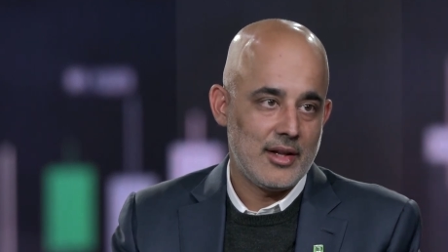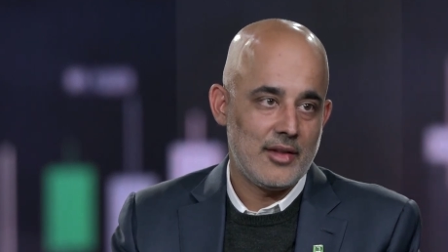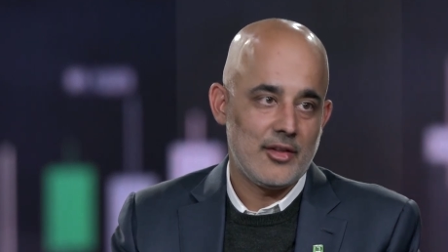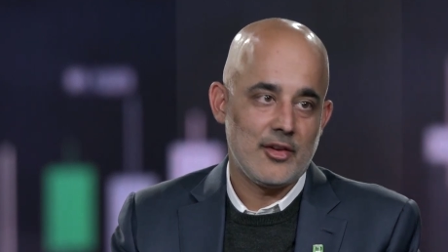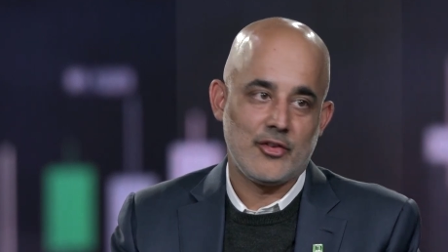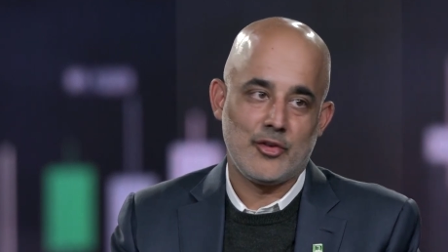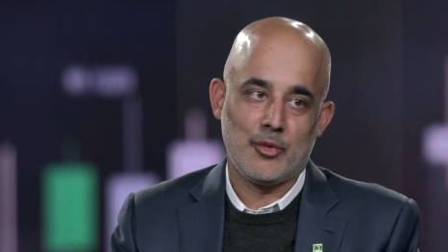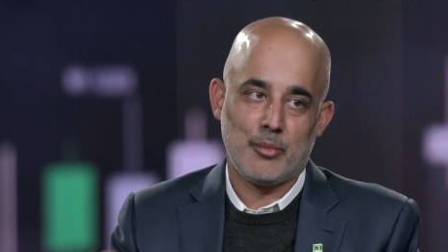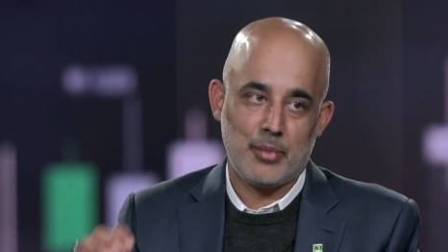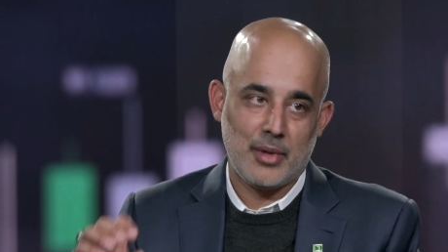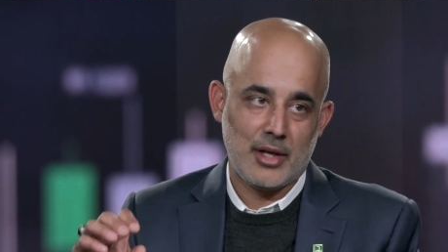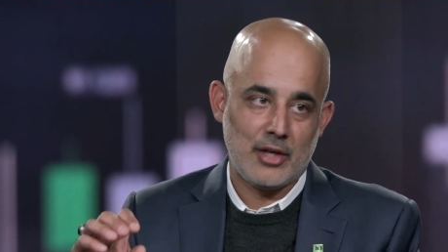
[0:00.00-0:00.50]
There's
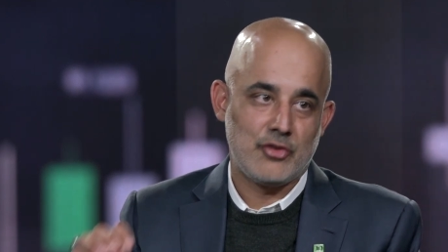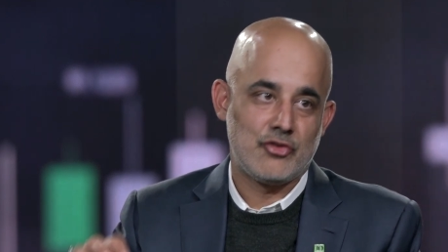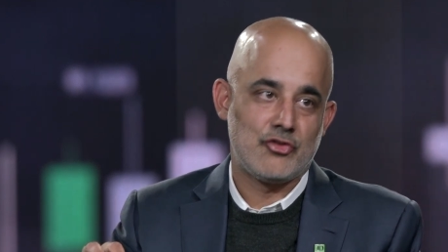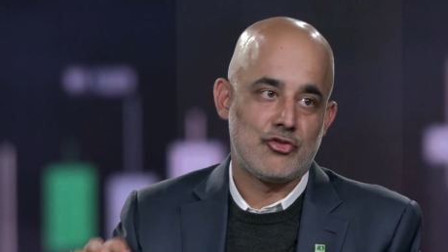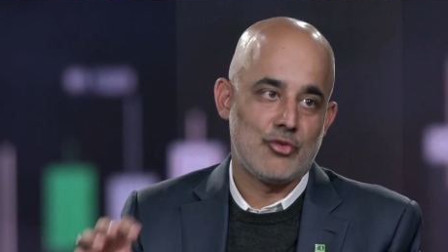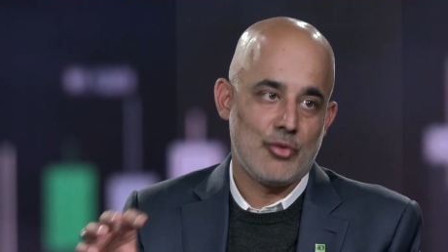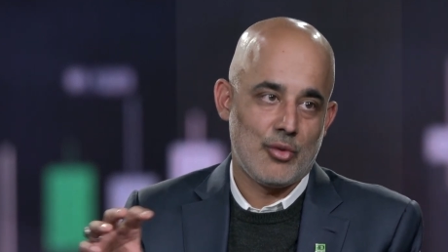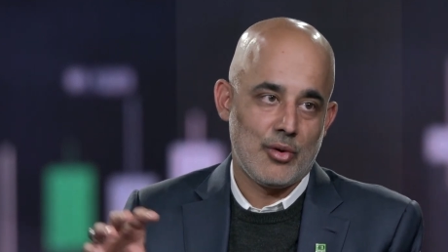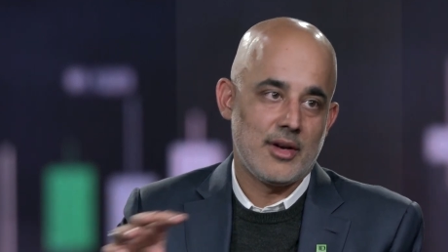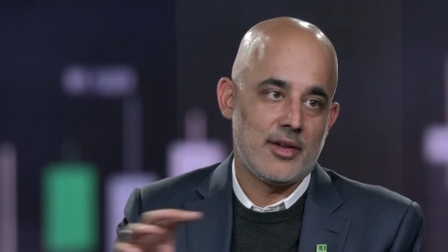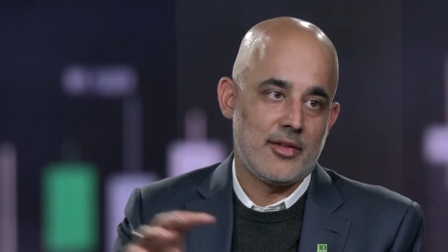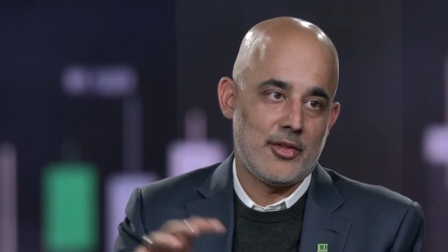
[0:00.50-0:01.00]
a big
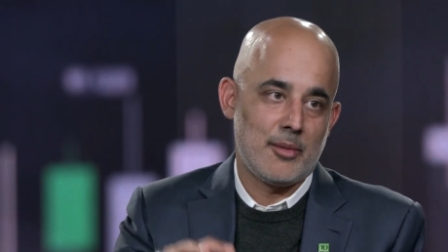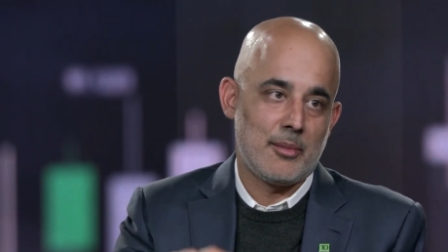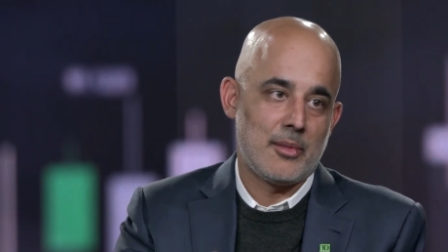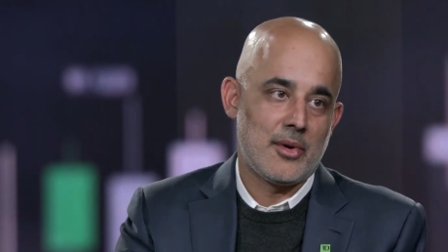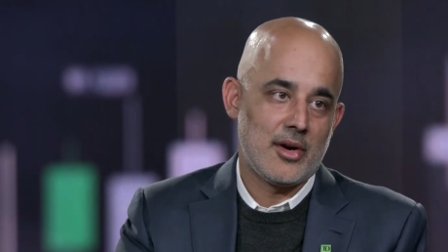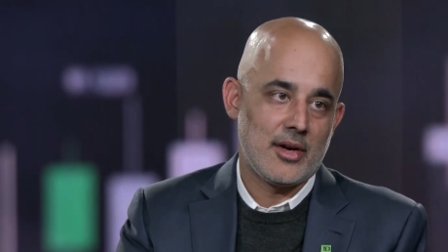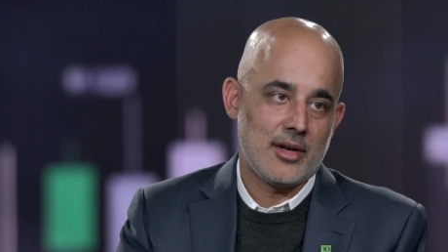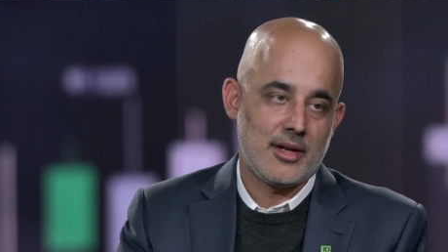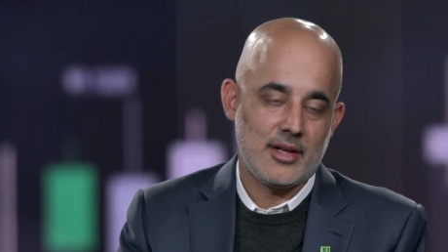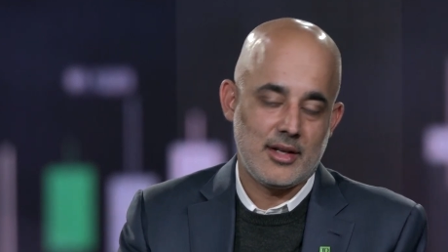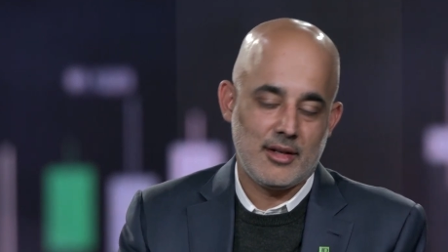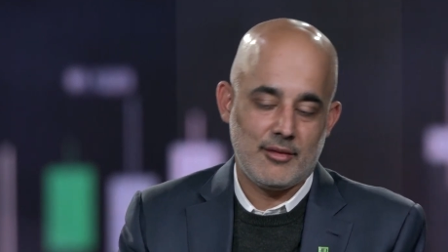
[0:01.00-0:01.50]
short in the
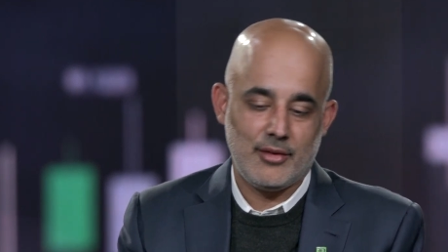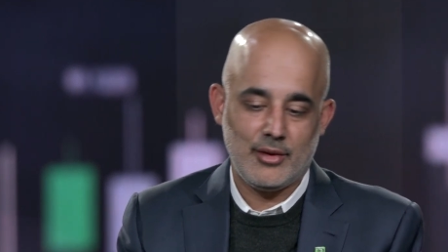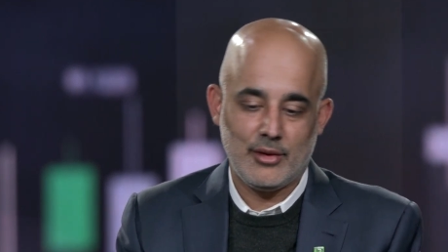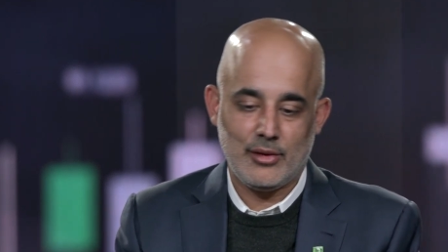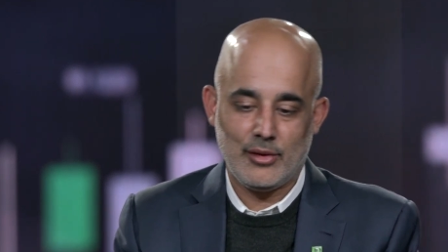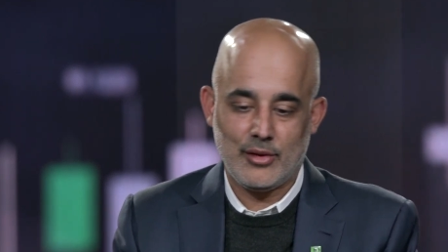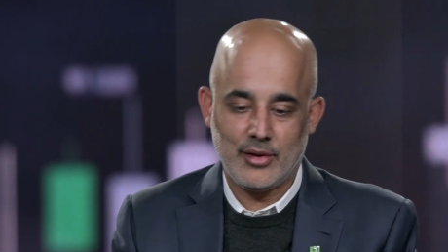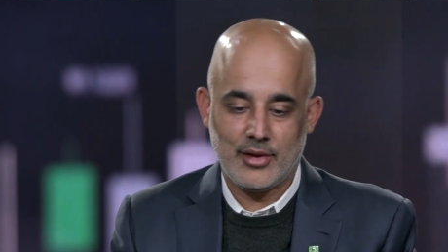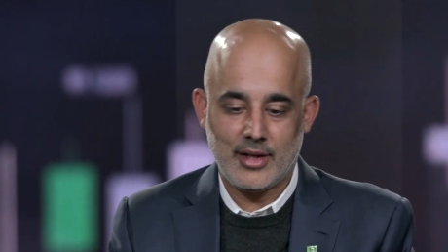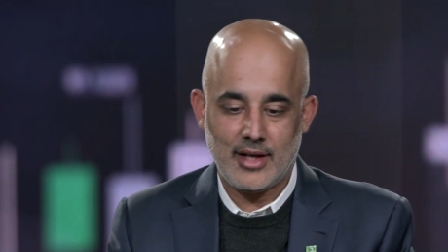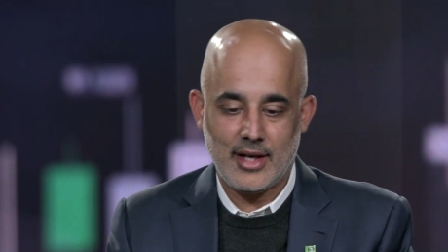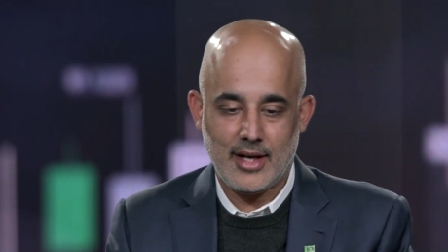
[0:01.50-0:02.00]
market if you
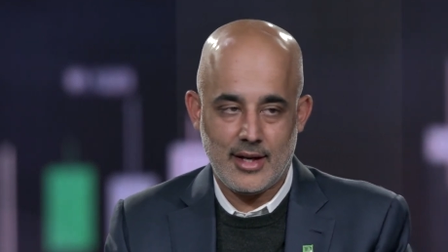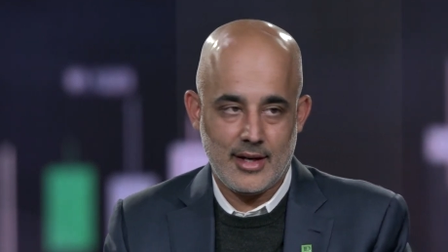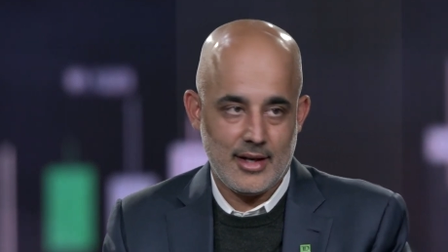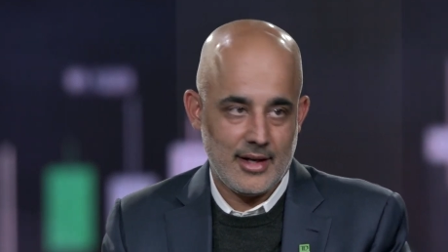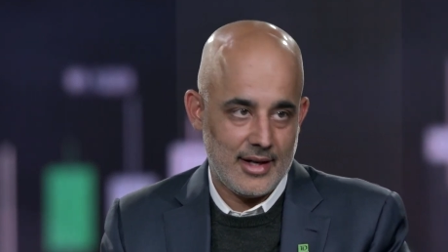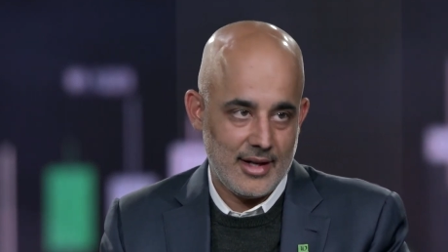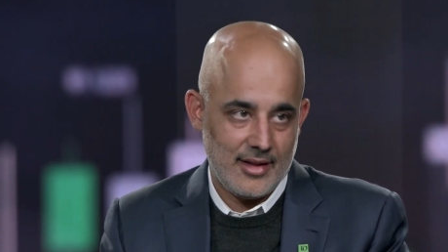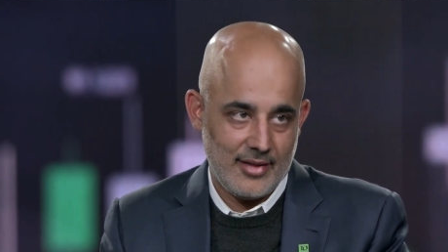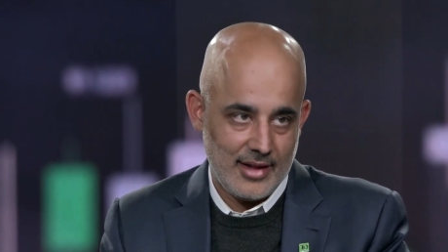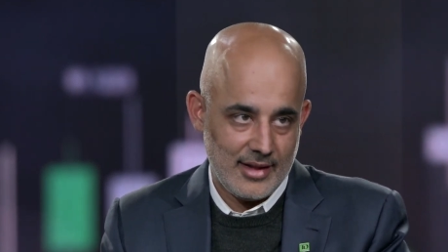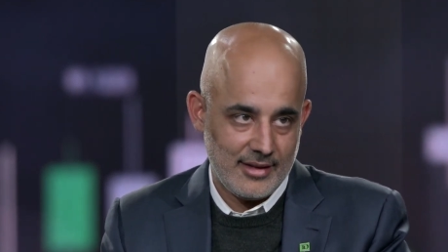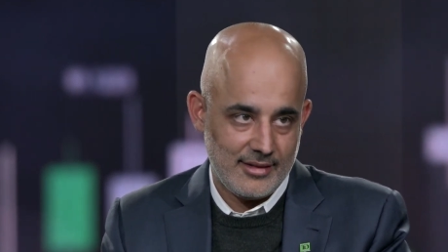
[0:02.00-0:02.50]
look at,
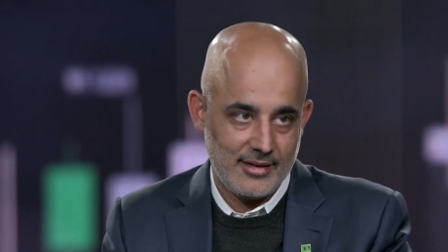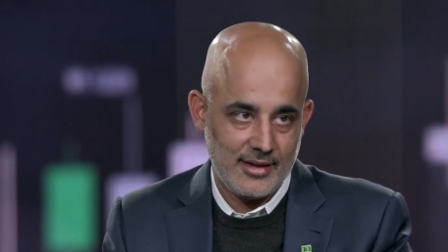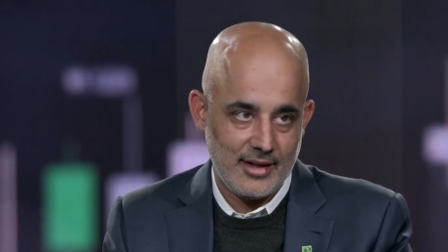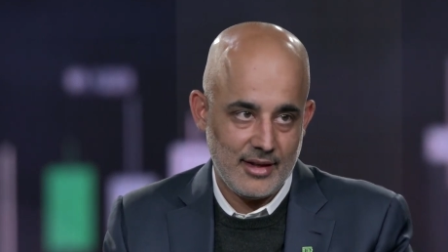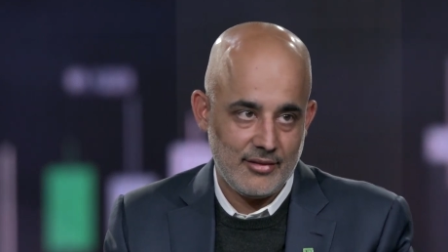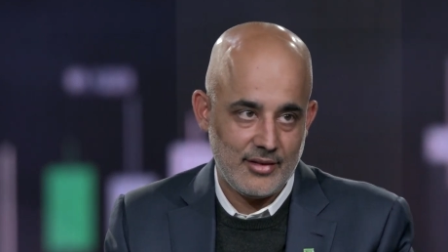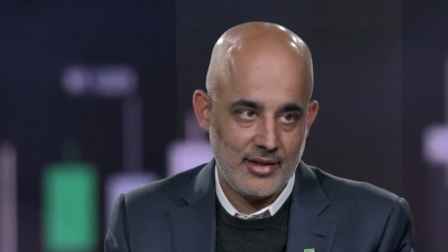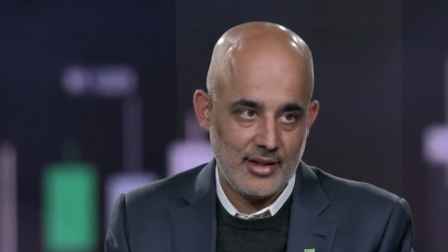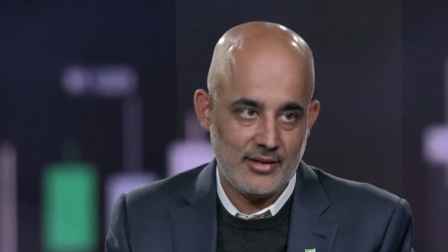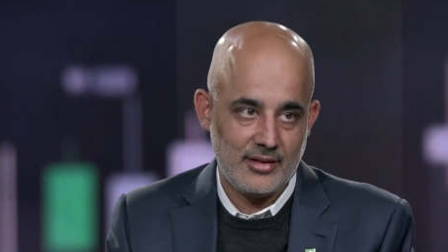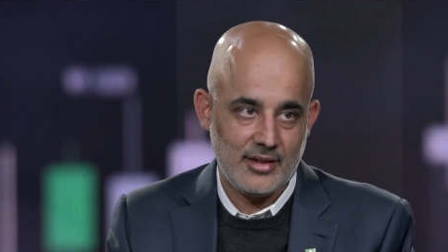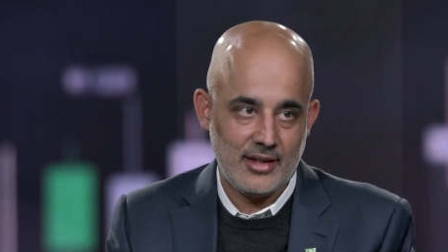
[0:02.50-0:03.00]
again, that
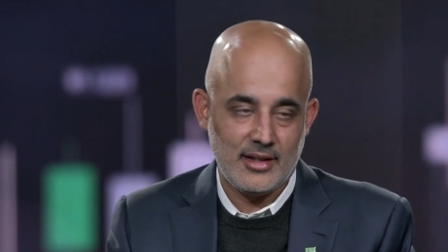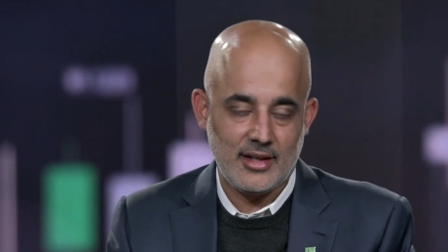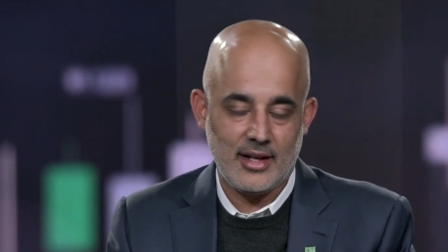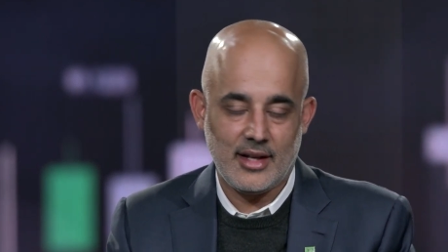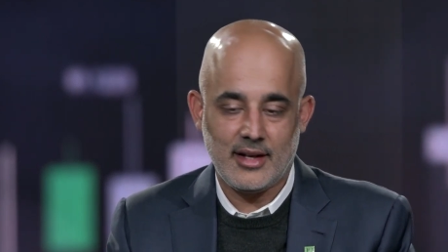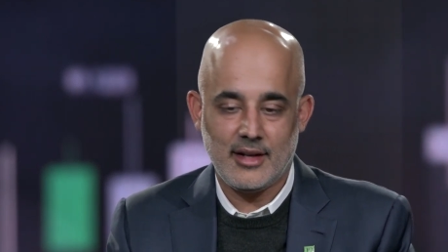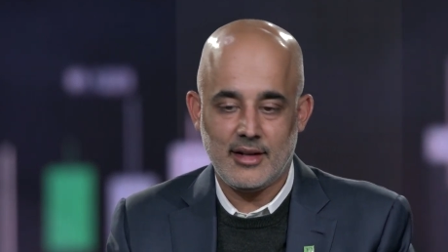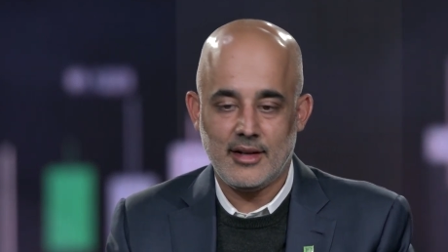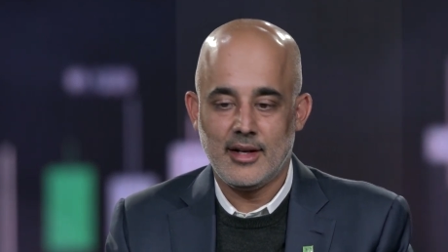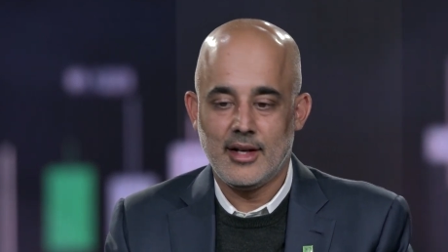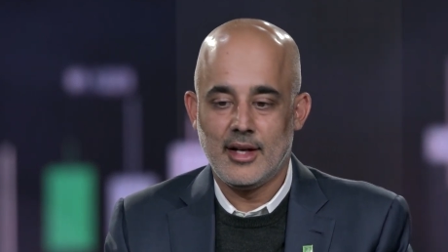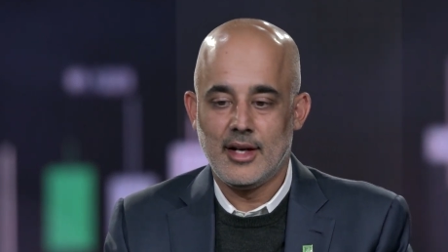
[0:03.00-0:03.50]
CFTC
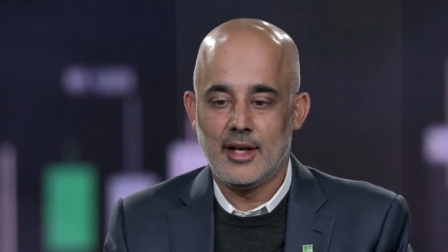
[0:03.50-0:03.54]
data.